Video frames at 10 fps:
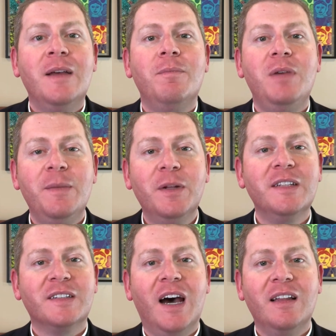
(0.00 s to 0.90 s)
People in
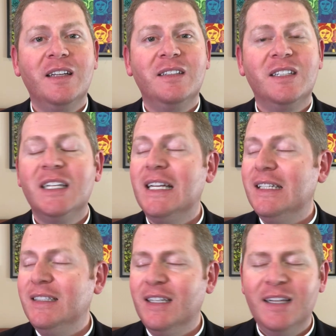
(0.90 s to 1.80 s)
Scotland
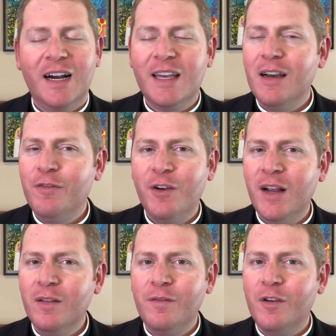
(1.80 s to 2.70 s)
did not care for
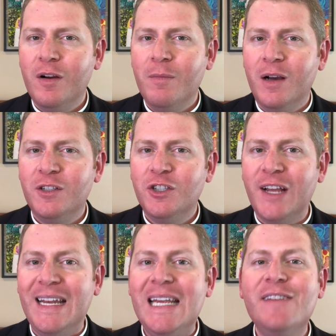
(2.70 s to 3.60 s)
England very much,
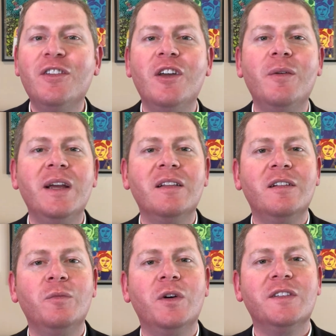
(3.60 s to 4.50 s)
and even though
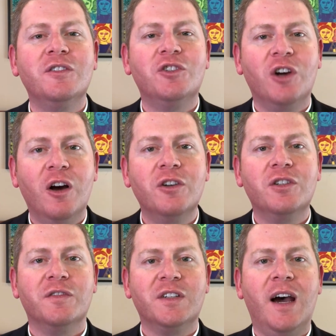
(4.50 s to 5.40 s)
England was in charge
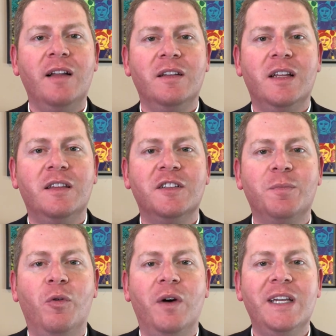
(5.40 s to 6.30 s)
of Scotland at this
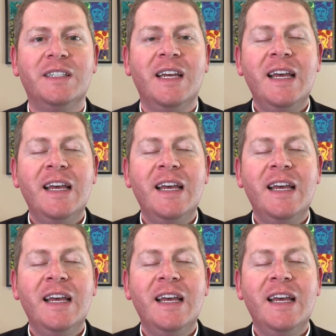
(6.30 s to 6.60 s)
point,